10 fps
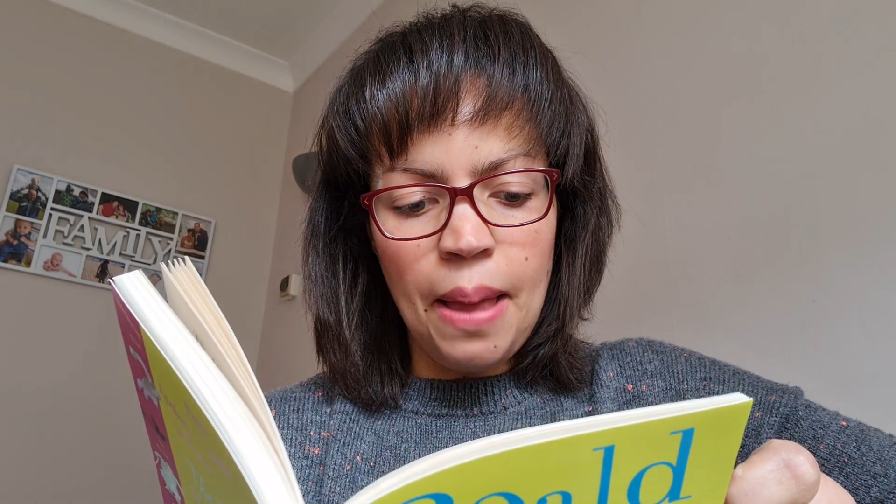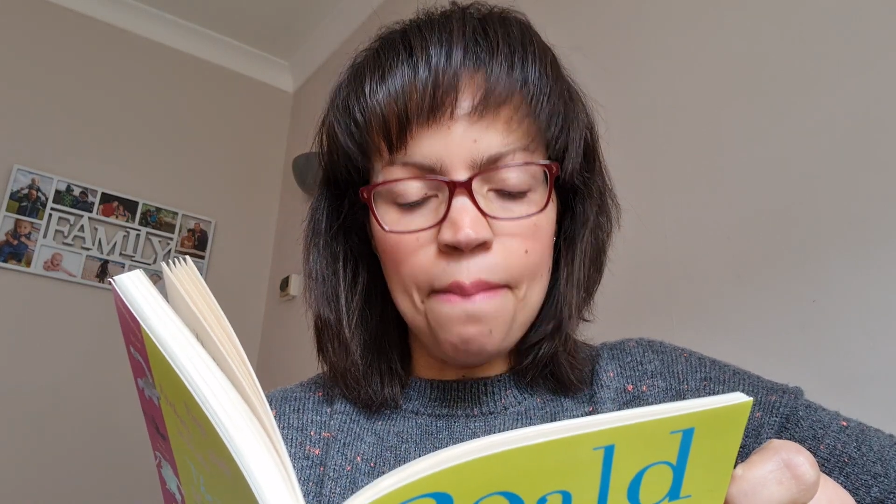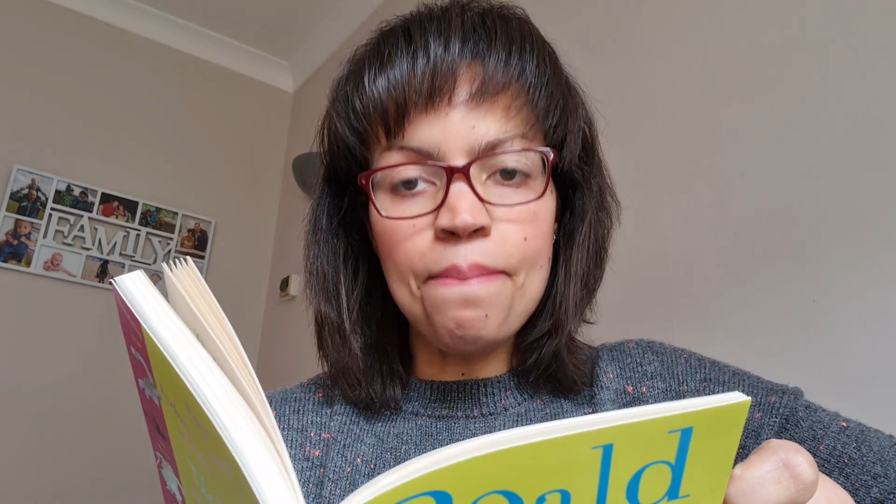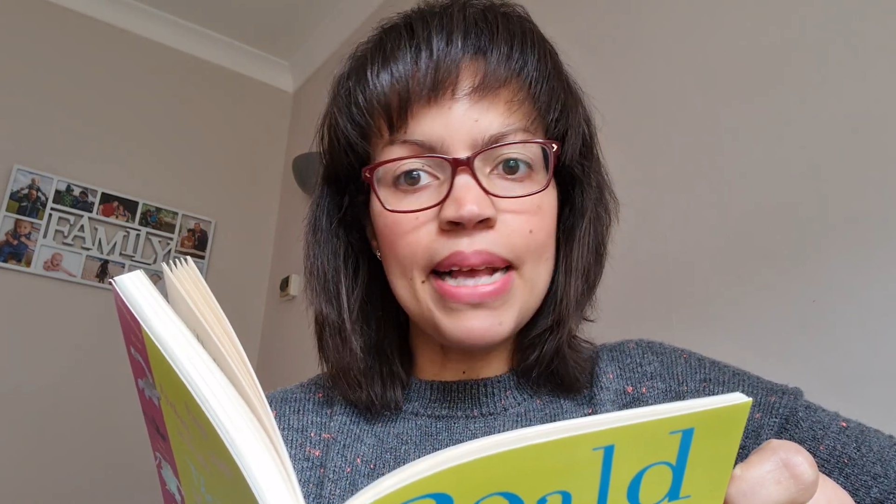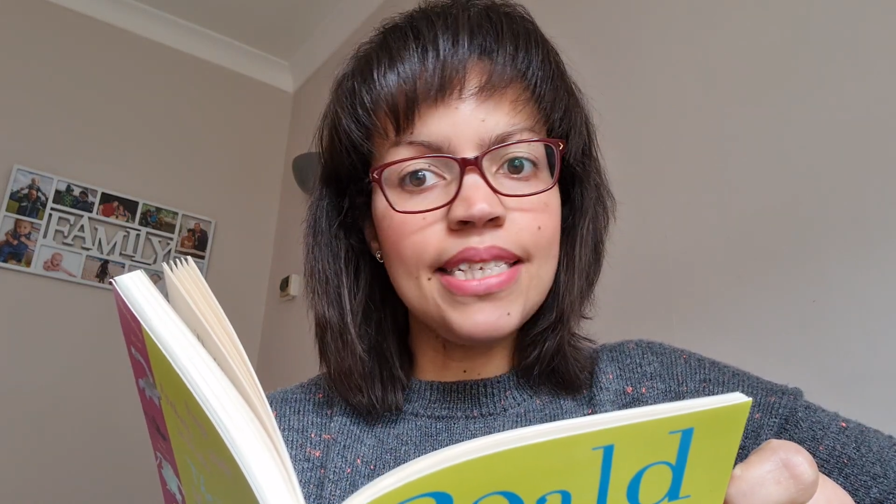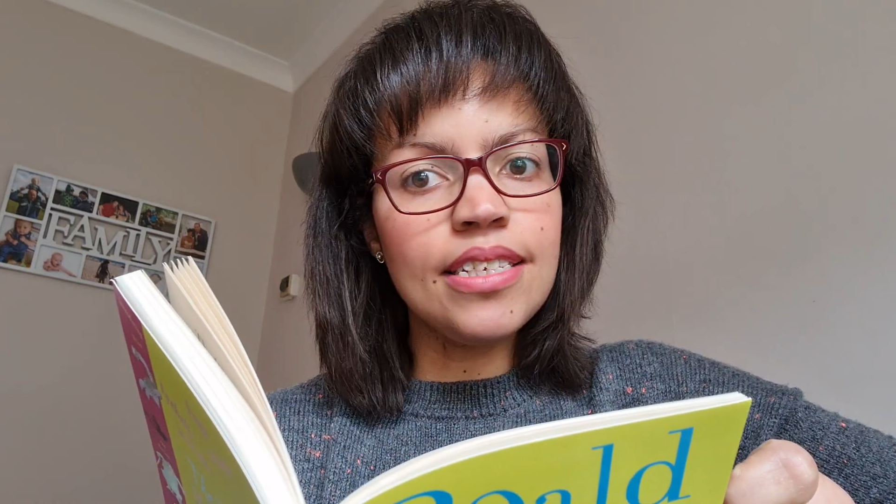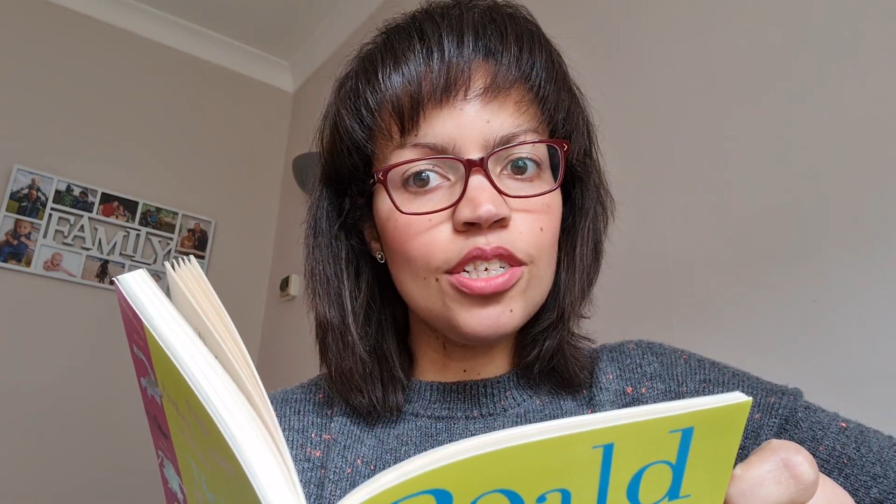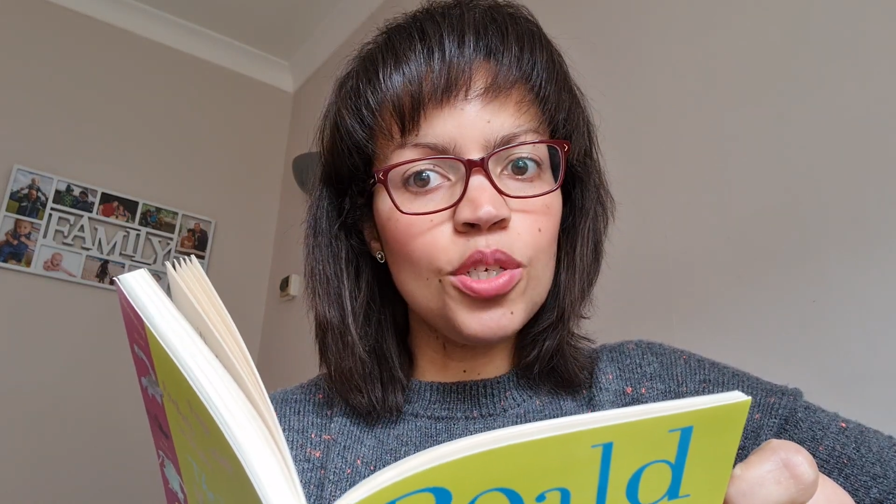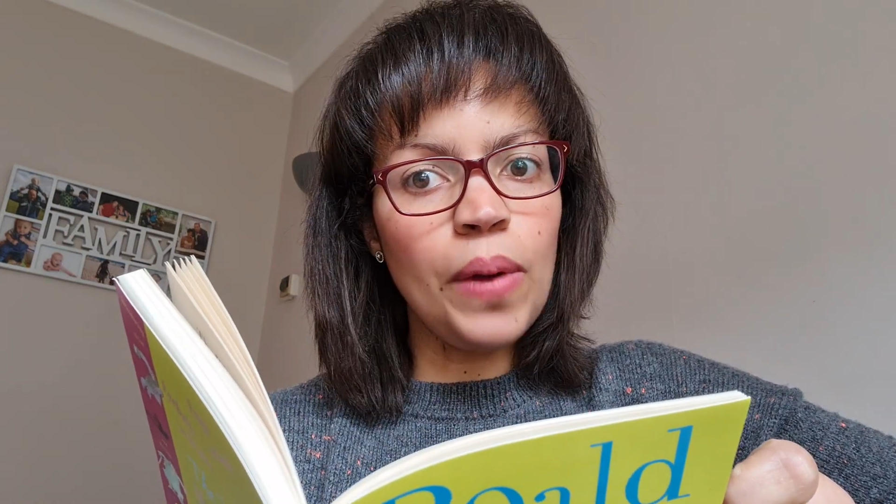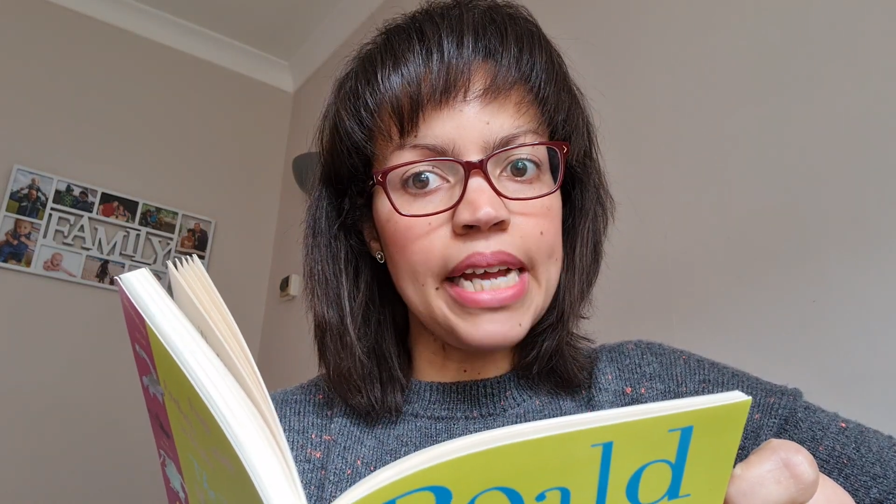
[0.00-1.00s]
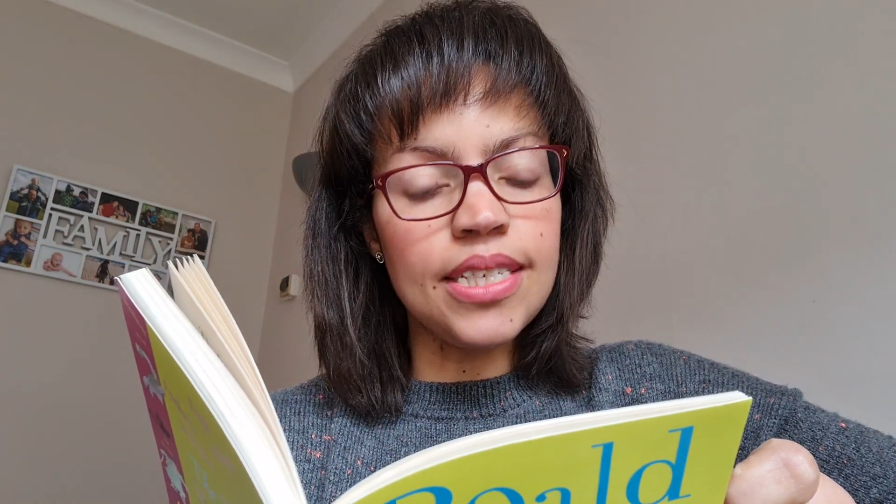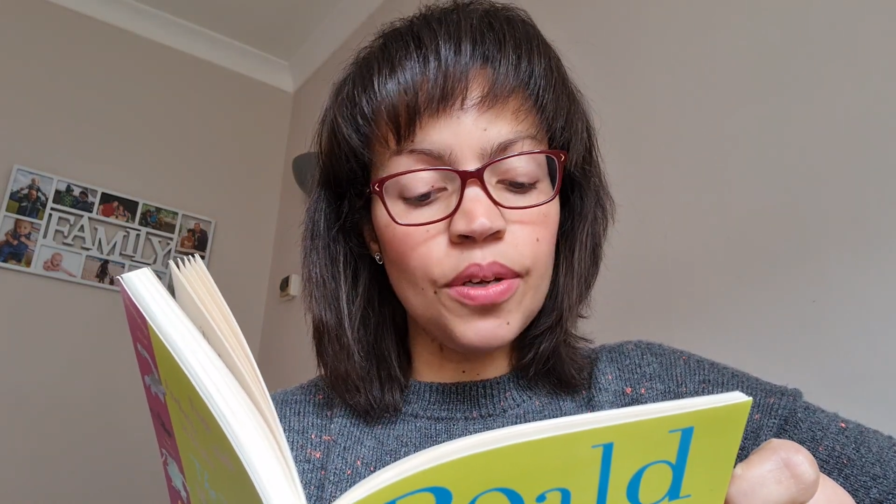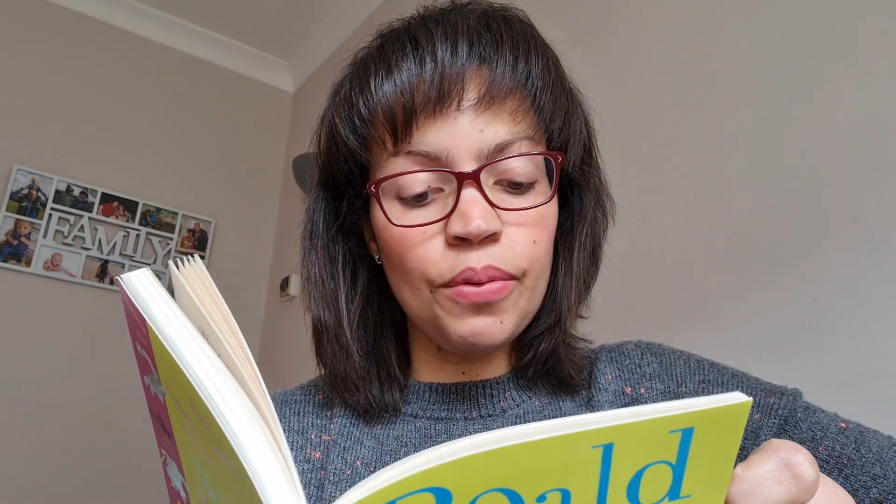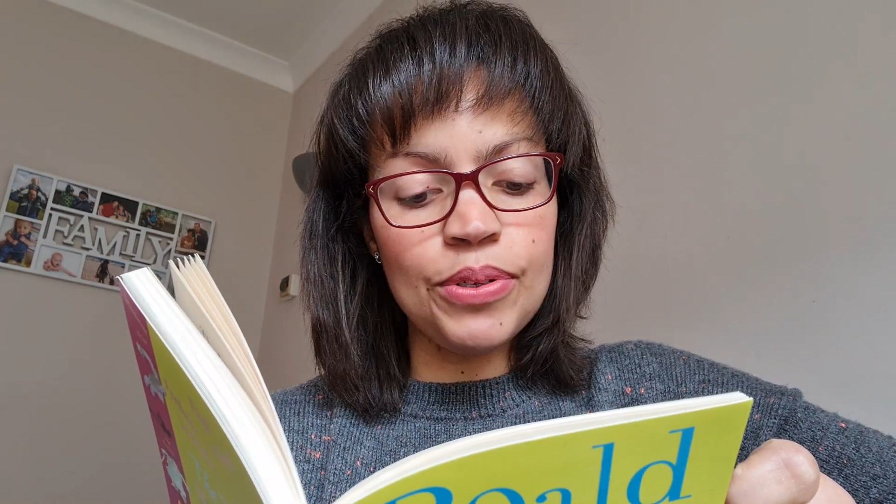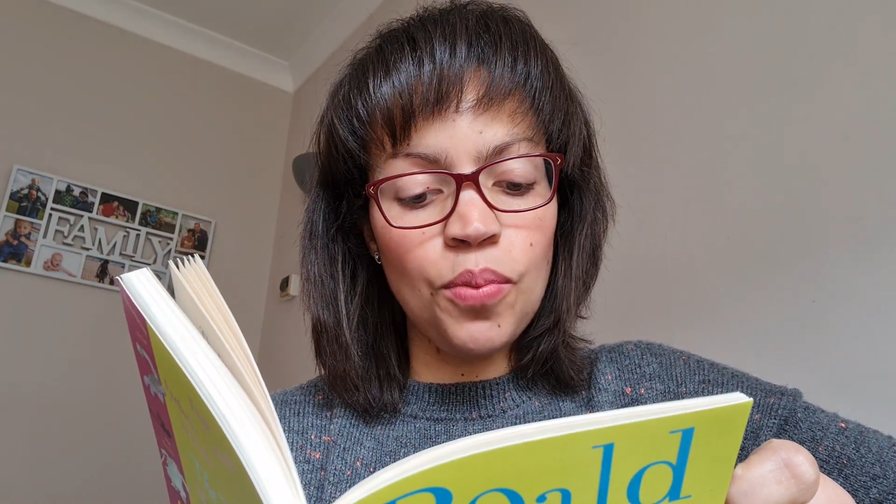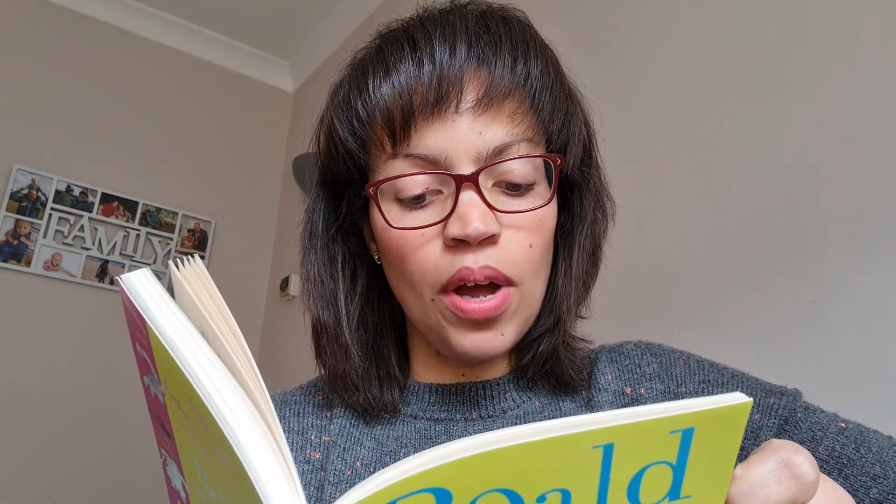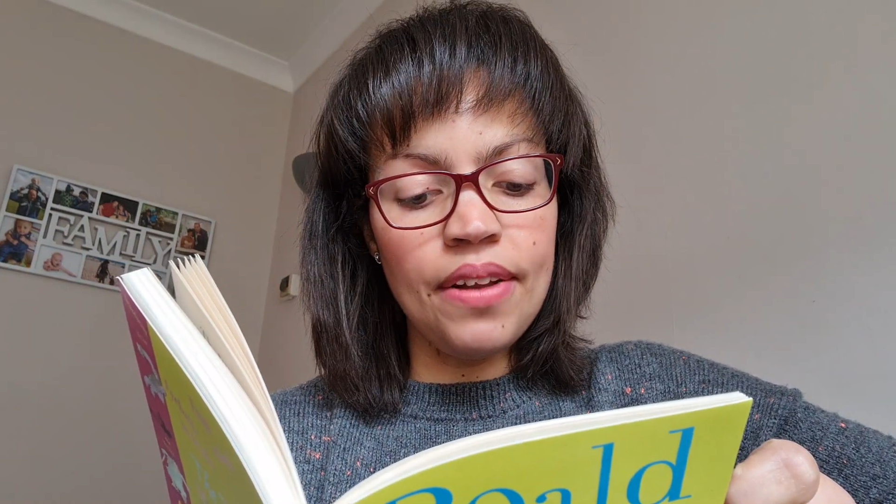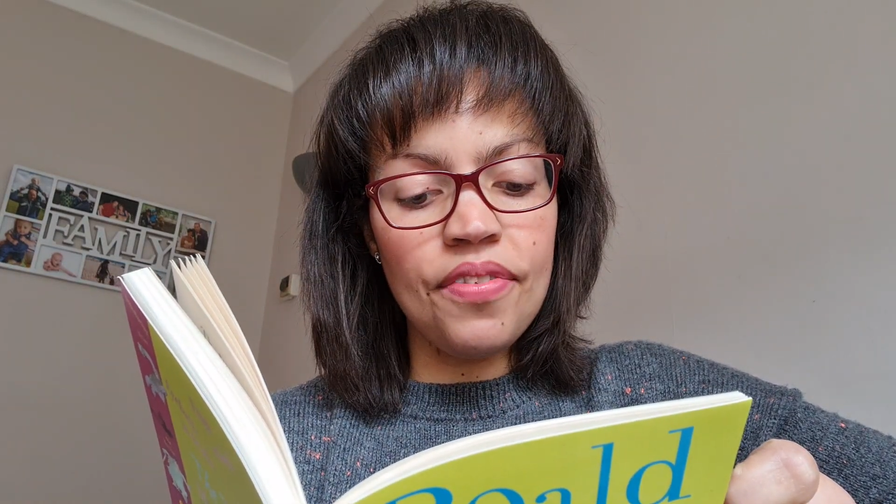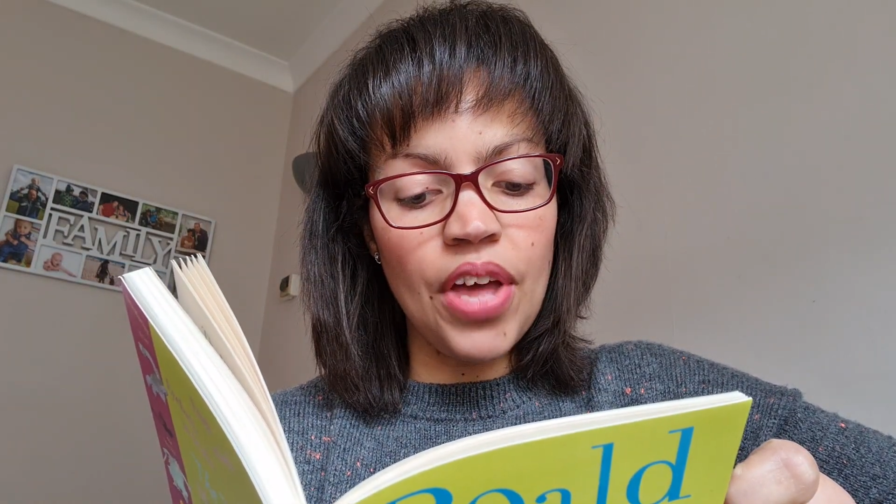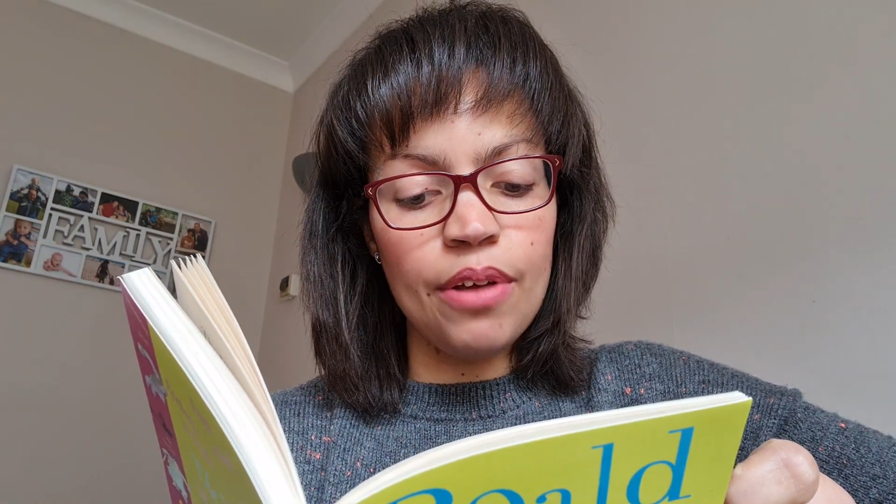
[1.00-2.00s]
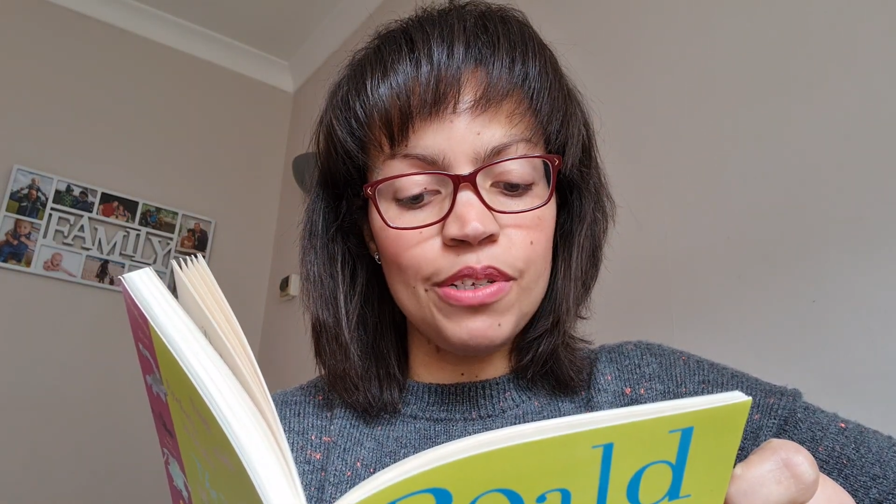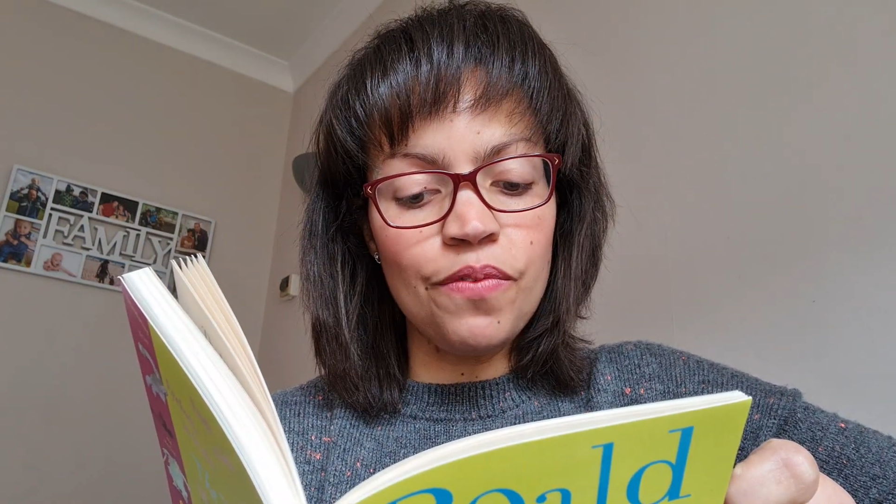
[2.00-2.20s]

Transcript: Mr. Twit was one of those